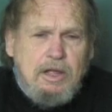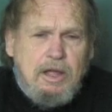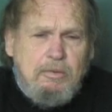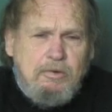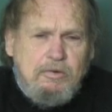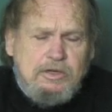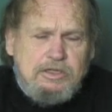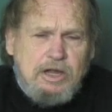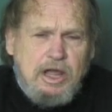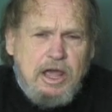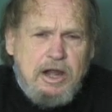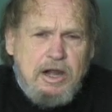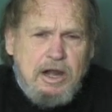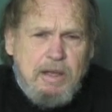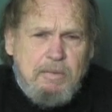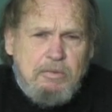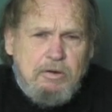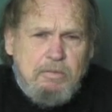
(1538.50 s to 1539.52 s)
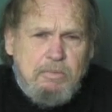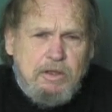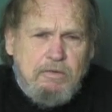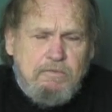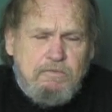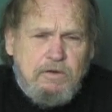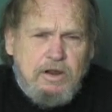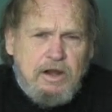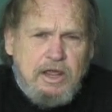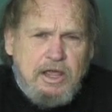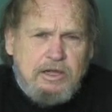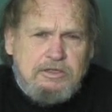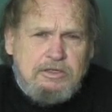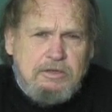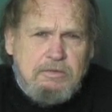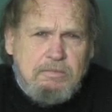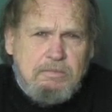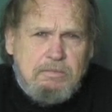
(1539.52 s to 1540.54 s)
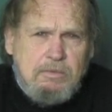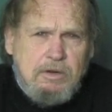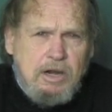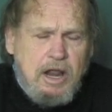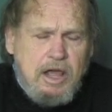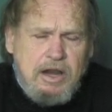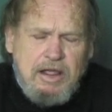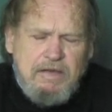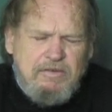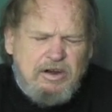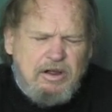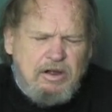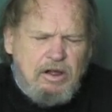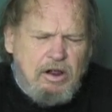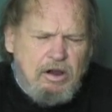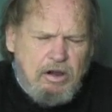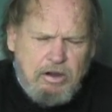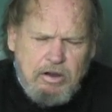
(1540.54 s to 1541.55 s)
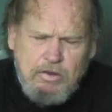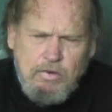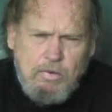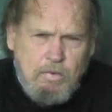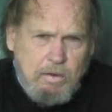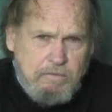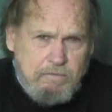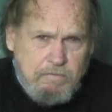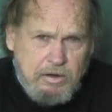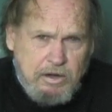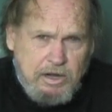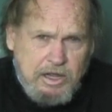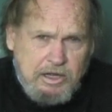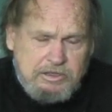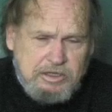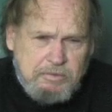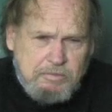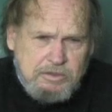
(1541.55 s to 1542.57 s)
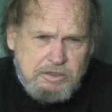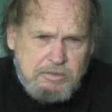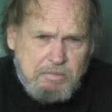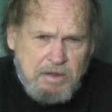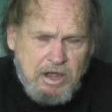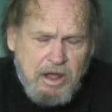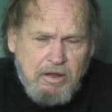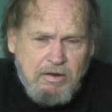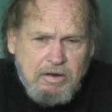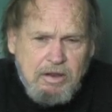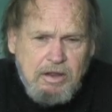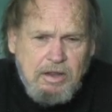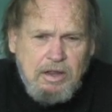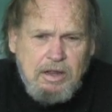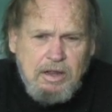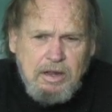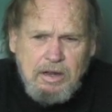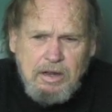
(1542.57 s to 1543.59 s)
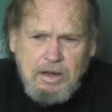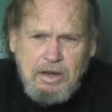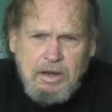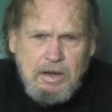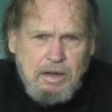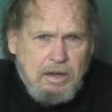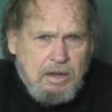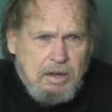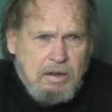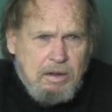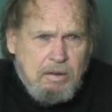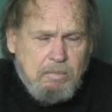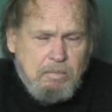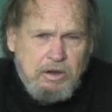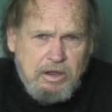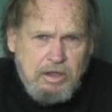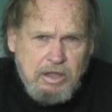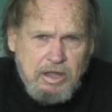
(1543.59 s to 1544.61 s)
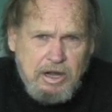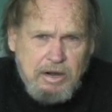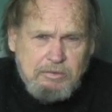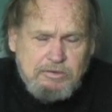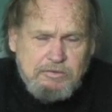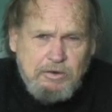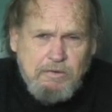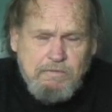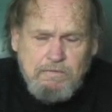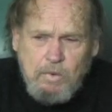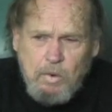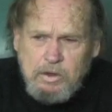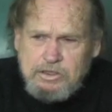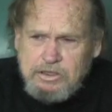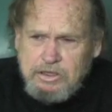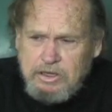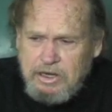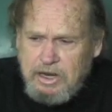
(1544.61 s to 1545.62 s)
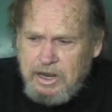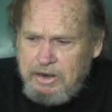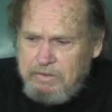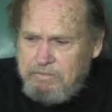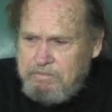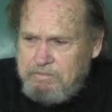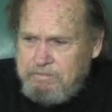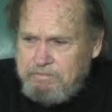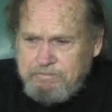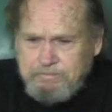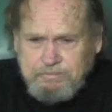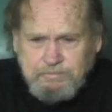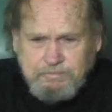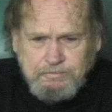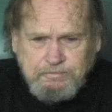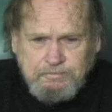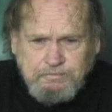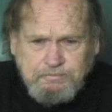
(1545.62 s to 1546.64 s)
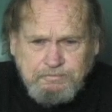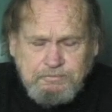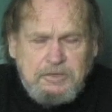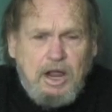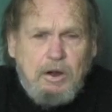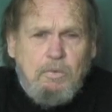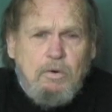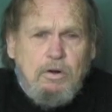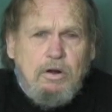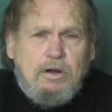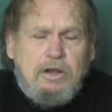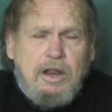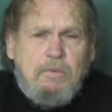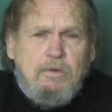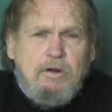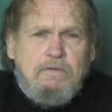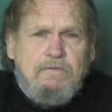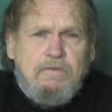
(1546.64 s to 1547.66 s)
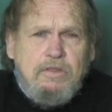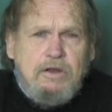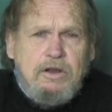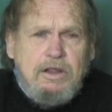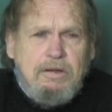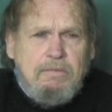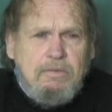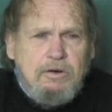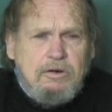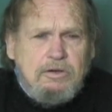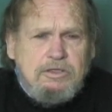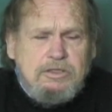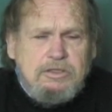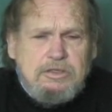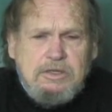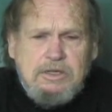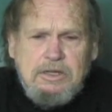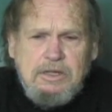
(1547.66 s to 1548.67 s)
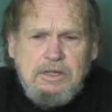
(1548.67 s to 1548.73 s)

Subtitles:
I'm going to resign, and I'm going to be a freelancer, not having a clue what freelancing was about. But again, I was very fortunate. I worked for the networks.